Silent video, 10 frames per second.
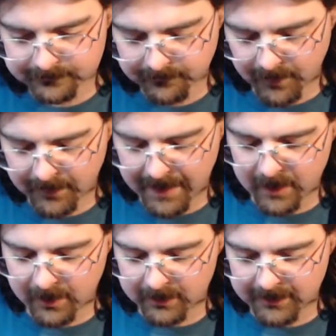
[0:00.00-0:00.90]
Okay,
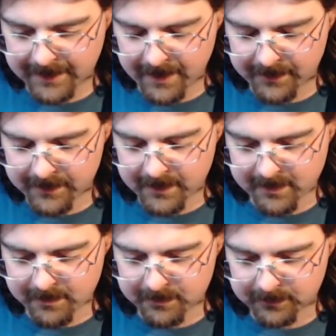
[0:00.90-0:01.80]
I'll lay down
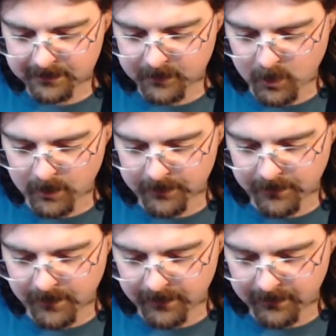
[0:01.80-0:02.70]
the chords
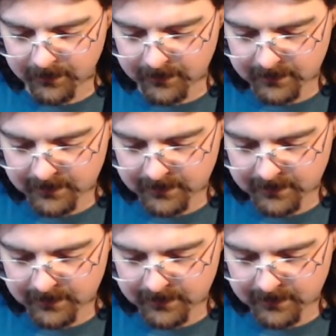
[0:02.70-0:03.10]
first.